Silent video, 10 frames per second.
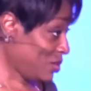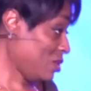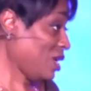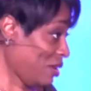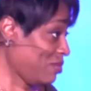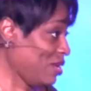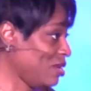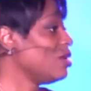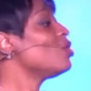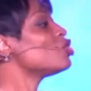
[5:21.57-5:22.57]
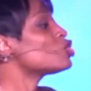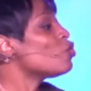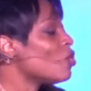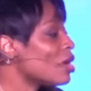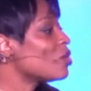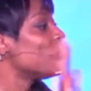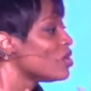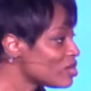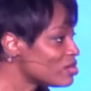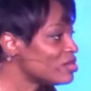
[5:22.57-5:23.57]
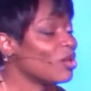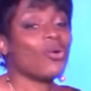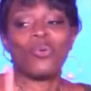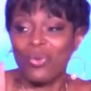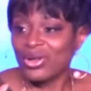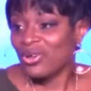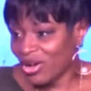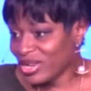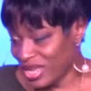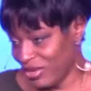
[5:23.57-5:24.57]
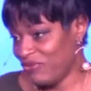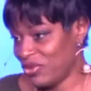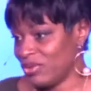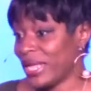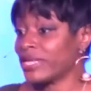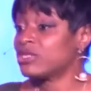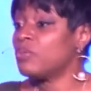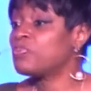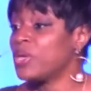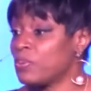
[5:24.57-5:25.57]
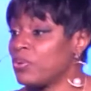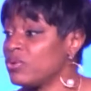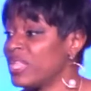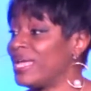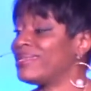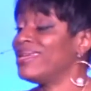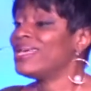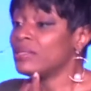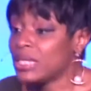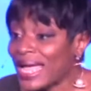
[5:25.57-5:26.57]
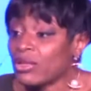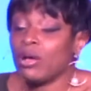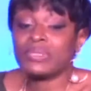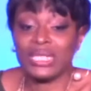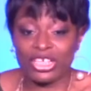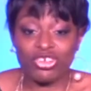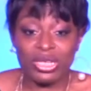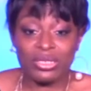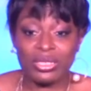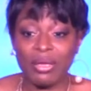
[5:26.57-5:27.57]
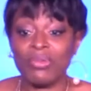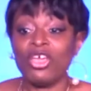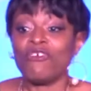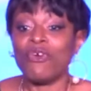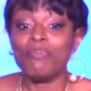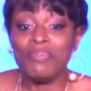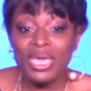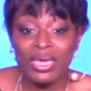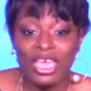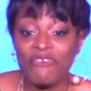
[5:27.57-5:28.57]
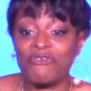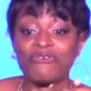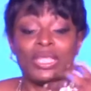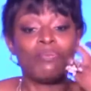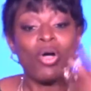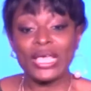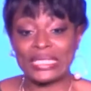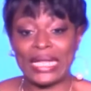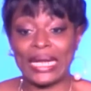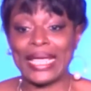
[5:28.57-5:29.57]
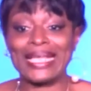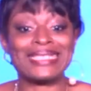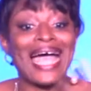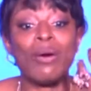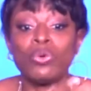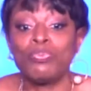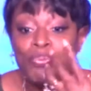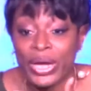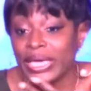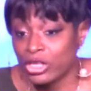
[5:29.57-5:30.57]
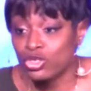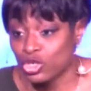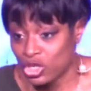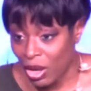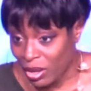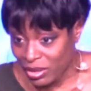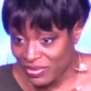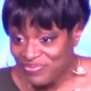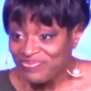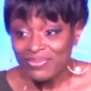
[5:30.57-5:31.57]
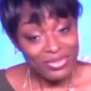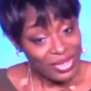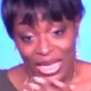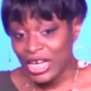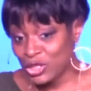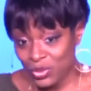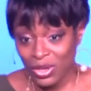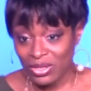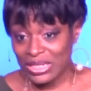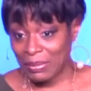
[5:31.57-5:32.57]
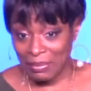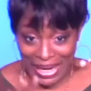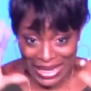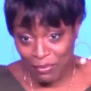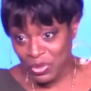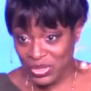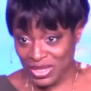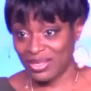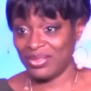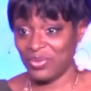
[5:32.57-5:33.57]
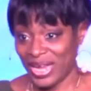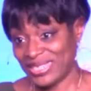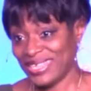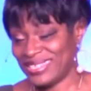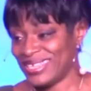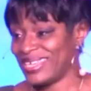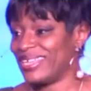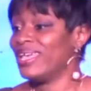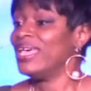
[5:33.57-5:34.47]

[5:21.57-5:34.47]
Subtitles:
You get me? Just work with what God gave you. There's some people that comes naturally to them. For me, if the more excited I get, I will break into song. I do it all the time. I'm like that musical where I start singing.